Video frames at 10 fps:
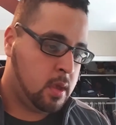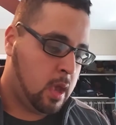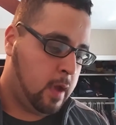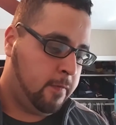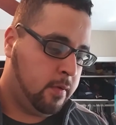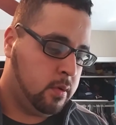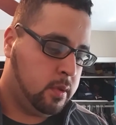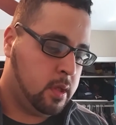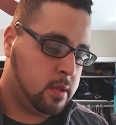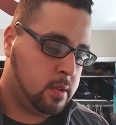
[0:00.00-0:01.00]
I feel
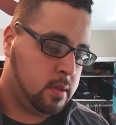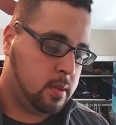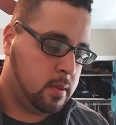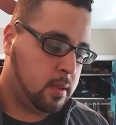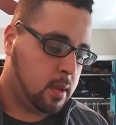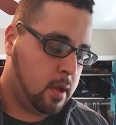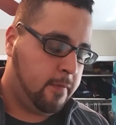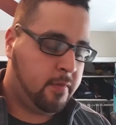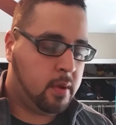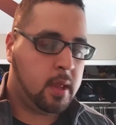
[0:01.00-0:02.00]

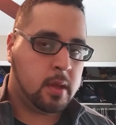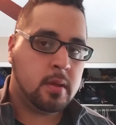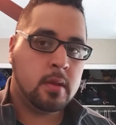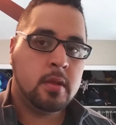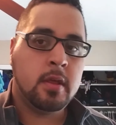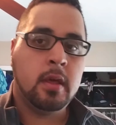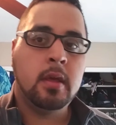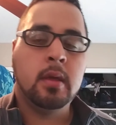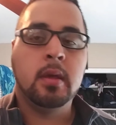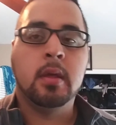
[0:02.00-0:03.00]
like
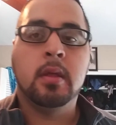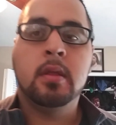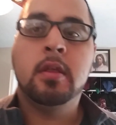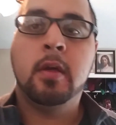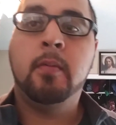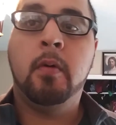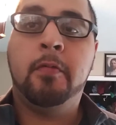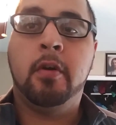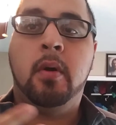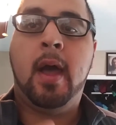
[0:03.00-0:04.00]
she will
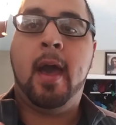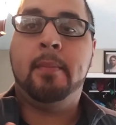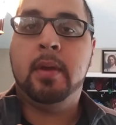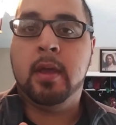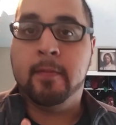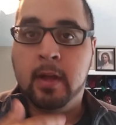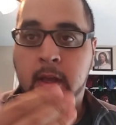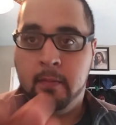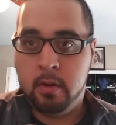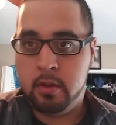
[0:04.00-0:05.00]
feel happy if I
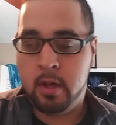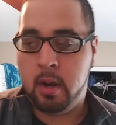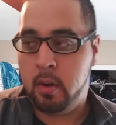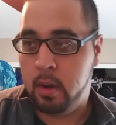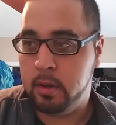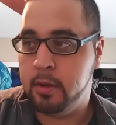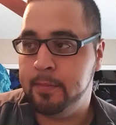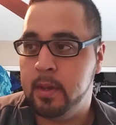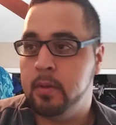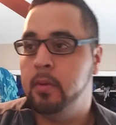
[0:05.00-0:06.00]
give her a shout out on this
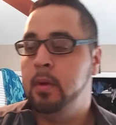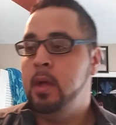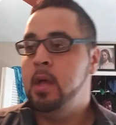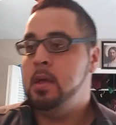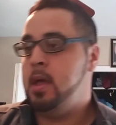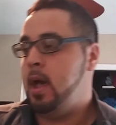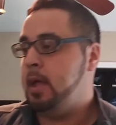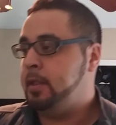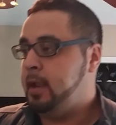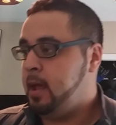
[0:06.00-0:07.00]
video.
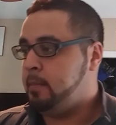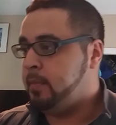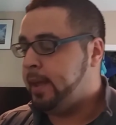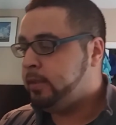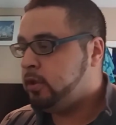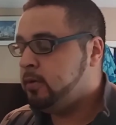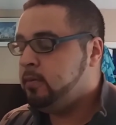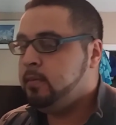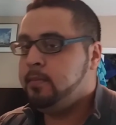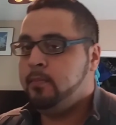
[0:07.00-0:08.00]
I did not mean
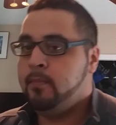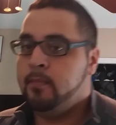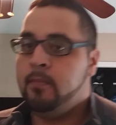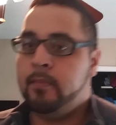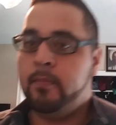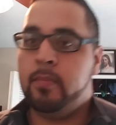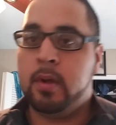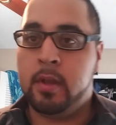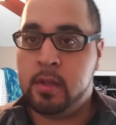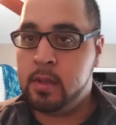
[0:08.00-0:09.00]
to
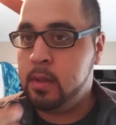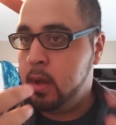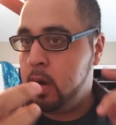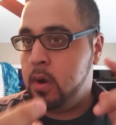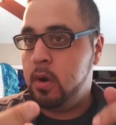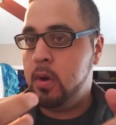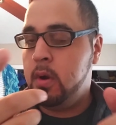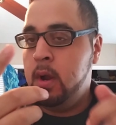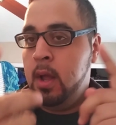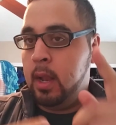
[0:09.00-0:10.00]
because
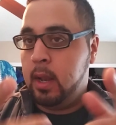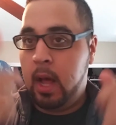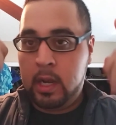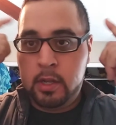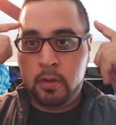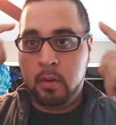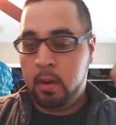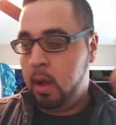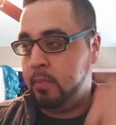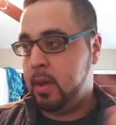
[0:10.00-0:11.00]
Lolly's going
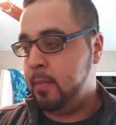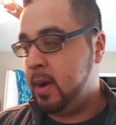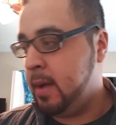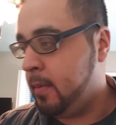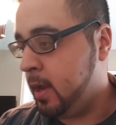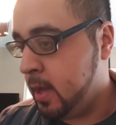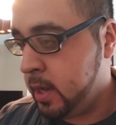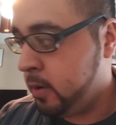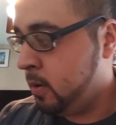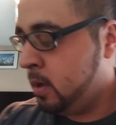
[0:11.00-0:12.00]
on my mind right
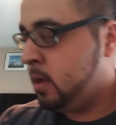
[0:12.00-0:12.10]
now.